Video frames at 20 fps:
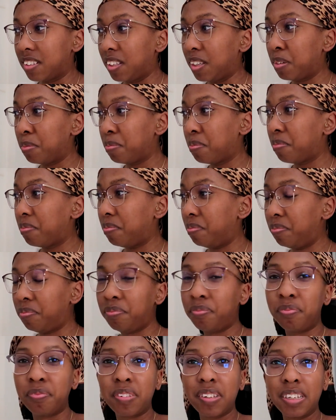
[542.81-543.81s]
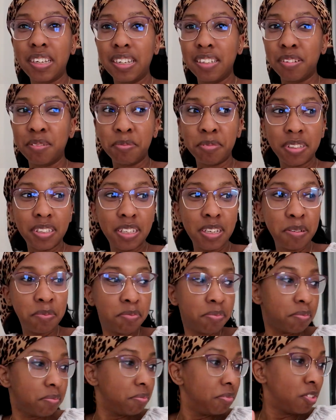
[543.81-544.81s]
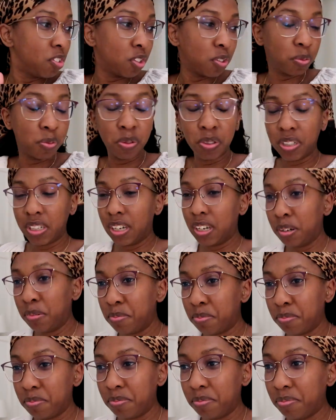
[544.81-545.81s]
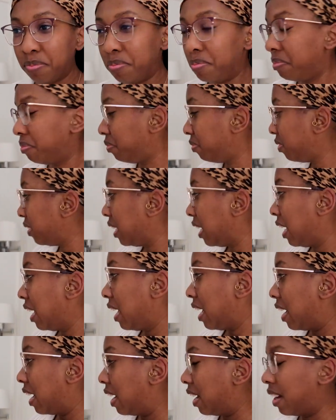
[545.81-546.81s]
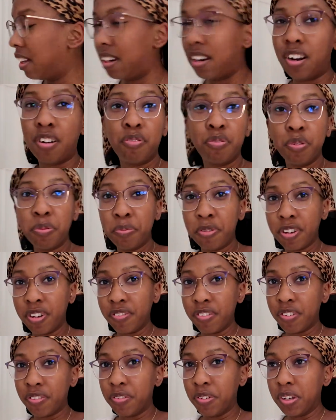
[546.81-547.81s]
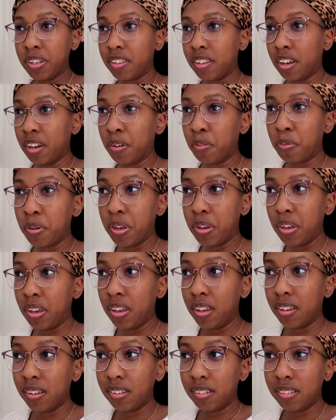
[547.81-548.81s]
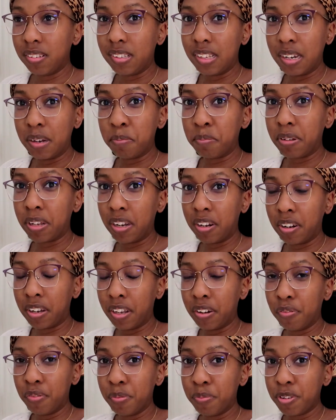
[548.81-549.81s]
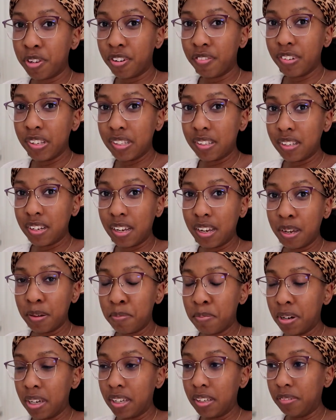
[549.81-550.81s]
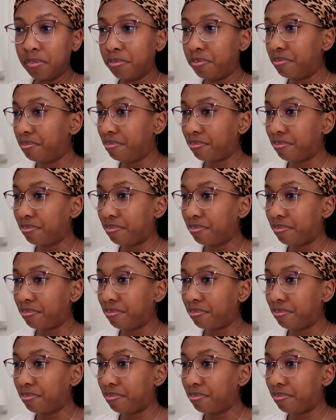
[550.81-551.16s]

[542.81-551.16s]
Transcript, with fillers: sleep. Got some sleep, just woke up, and our room service food is here. We didn't plan on getting room service today, but